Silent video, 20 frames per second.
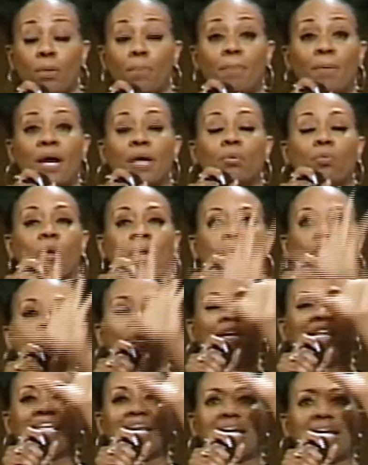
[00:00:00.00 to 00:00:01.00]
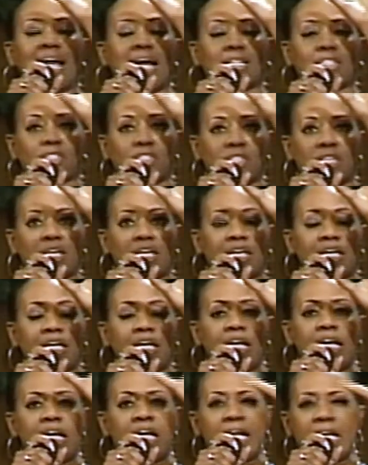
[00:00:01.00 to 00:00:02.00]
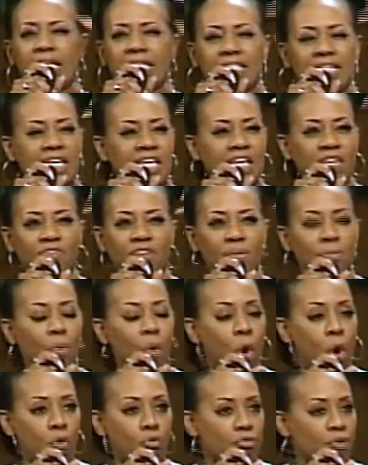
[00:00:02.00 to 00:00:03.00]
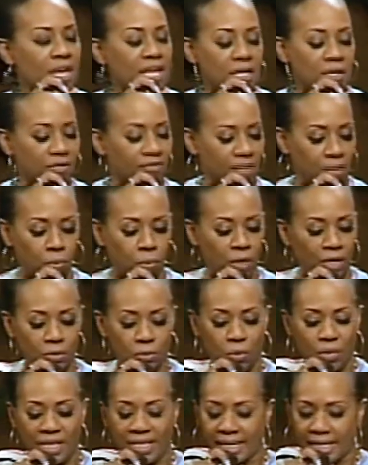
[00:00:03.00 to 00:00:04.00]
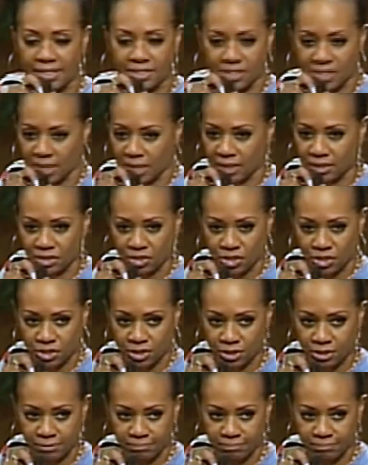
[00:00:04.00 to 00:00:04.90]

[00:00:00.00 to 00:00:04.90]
but what we cannot see is even more real than what we can touch.